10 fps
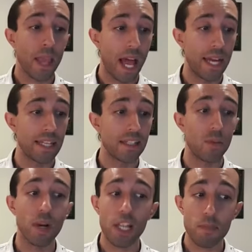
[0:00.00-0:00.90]
And he said,
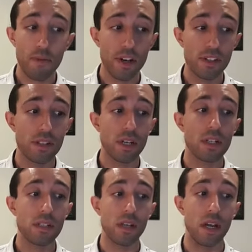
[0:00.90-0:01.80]
"While other professions are
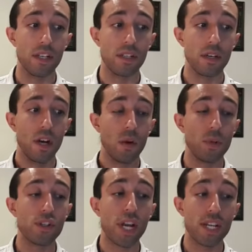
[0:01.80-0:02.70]
concerned
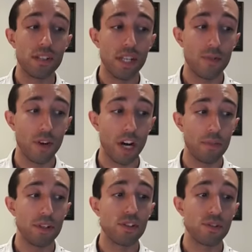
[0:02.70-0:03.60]
with changing the
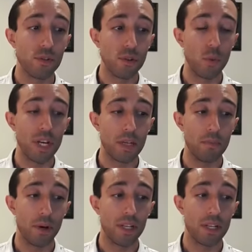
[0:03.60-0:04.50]
environment to suit the weakened
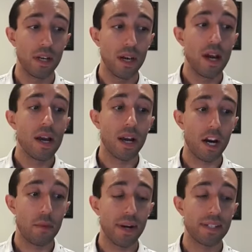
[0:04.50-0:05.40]
body,
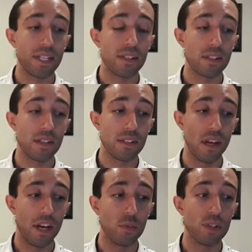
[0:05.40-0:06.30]
chiropractic is
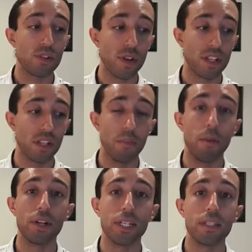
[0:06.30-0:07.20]
concerned with strengthening the
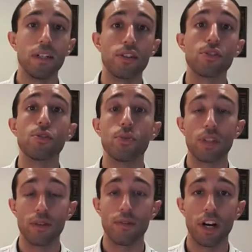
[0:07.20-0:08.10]
body to suit
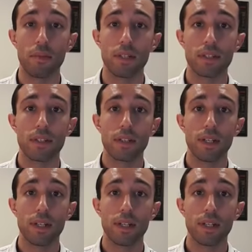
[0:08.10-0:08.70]
the environment."